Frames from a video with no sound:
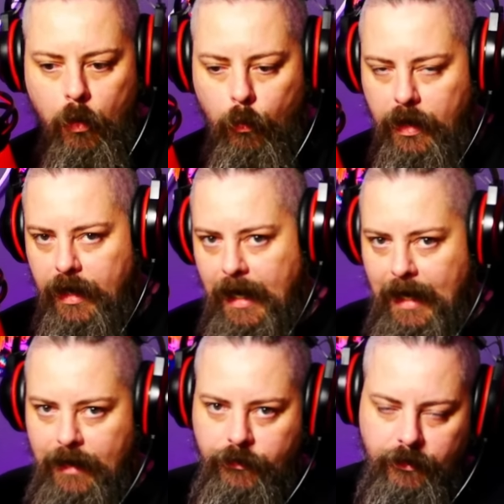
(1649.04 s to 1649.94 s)

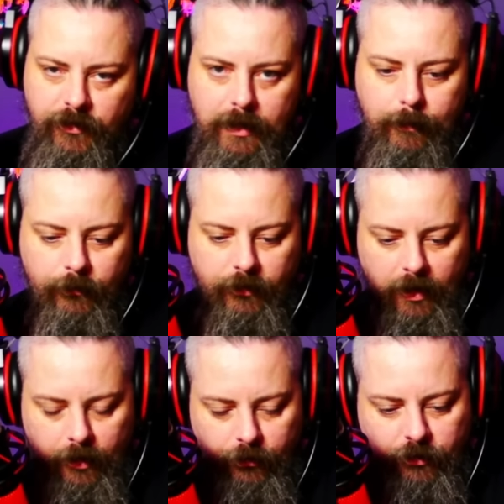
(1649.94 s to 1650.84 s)
Whereas the teams that
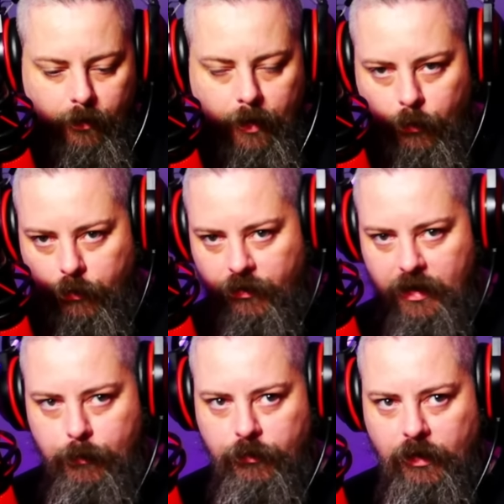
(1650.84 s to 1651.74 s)
I shout out, the
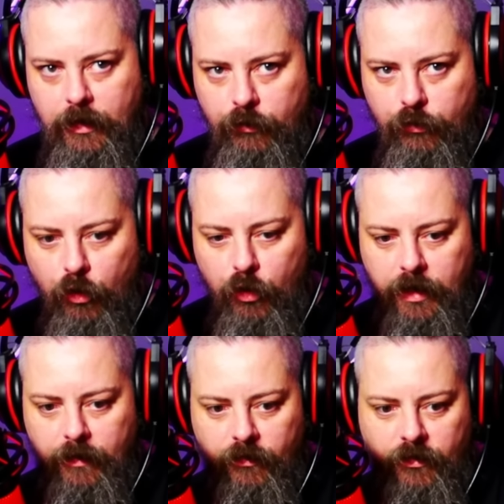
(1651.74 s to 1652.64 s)
teams I
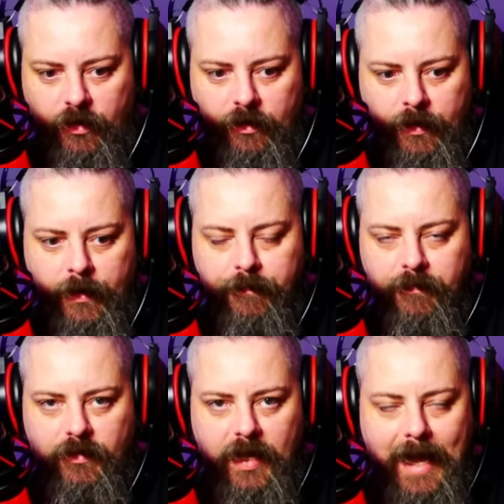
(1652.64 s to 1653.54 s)
enjoy, they,
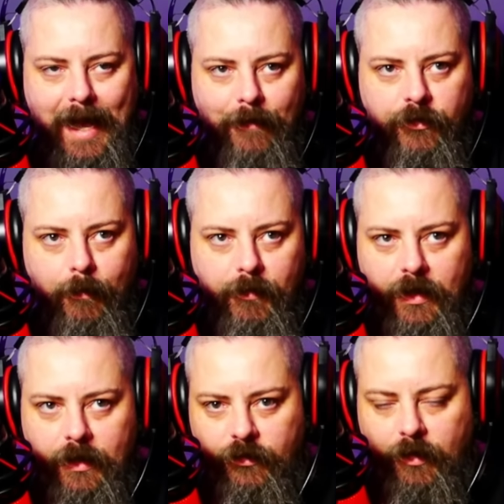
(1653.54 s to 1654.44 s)
they have
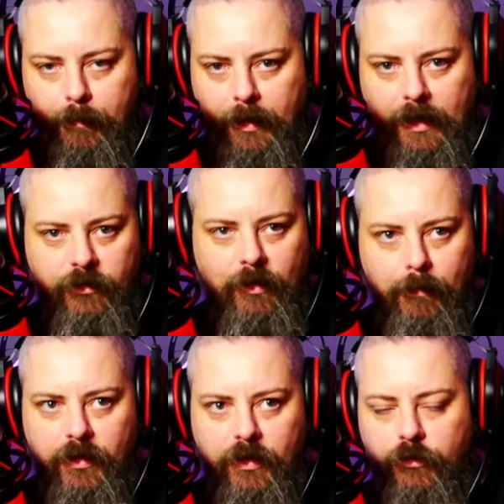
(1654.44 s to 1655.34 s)
something as simple as
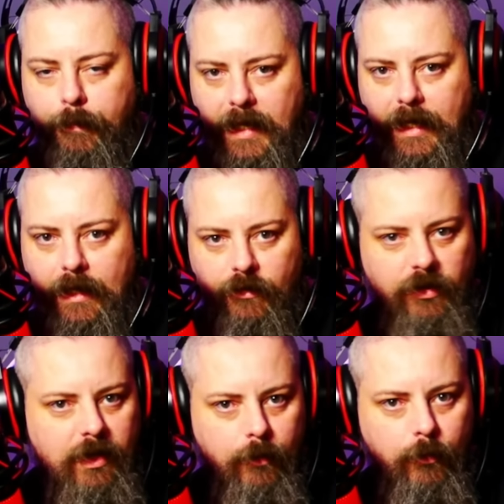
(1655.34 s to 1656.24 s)
something speaking,
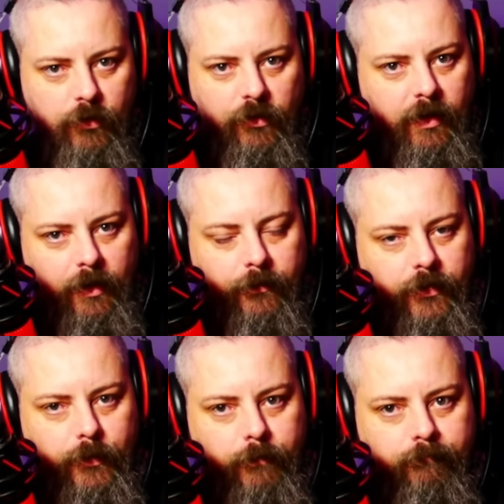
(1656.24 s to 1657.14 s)
saying the words, I love
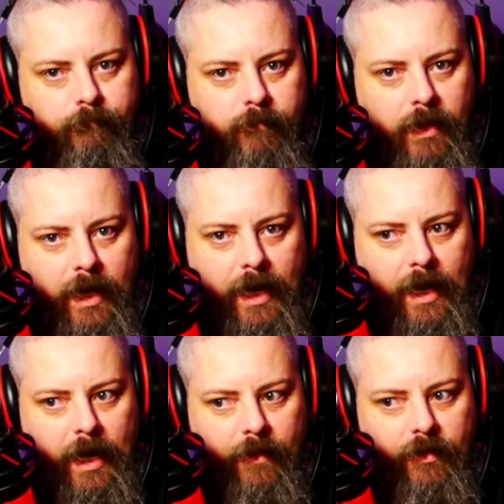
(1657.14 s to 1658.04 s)
you.
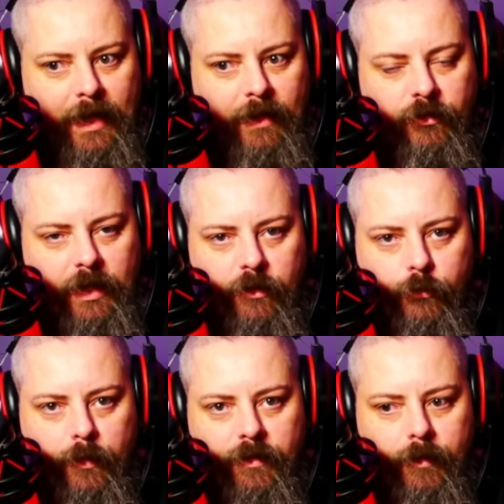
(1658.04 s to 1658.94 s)
And that stays
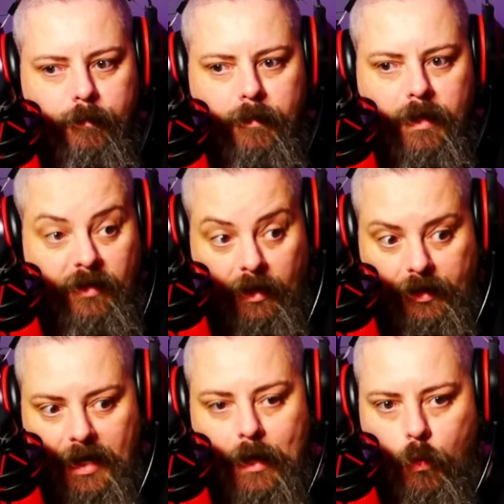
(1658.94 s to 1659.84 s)
with them until
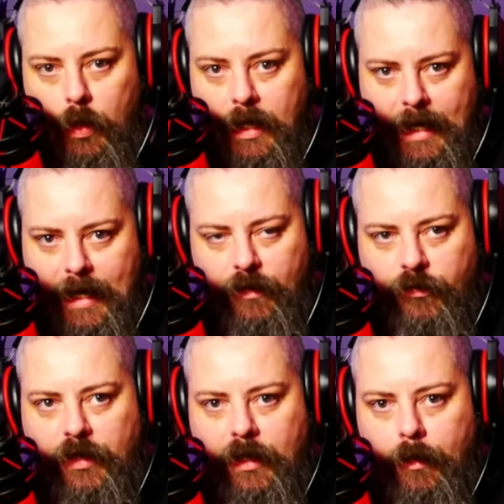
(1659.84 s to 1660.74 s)
now. It is
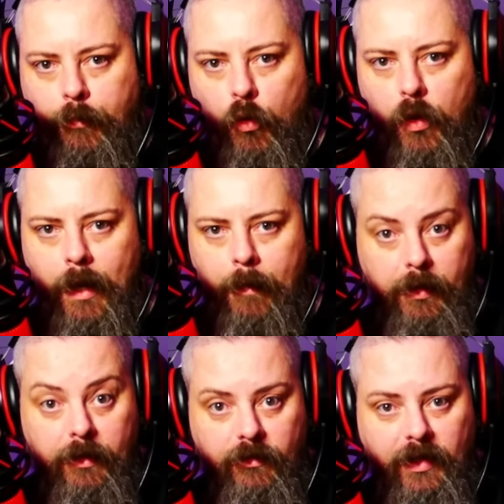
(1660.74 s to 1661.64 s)
still brought up
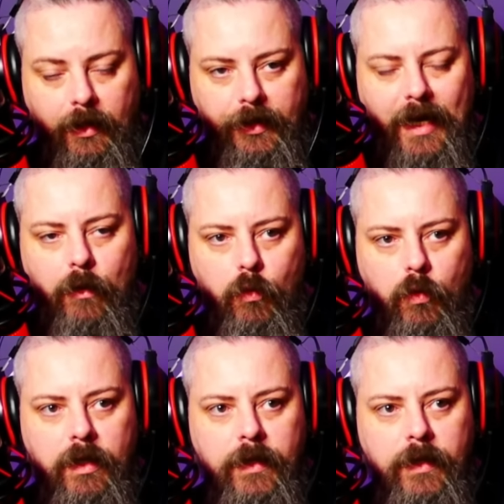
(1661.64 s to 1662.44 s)
until now.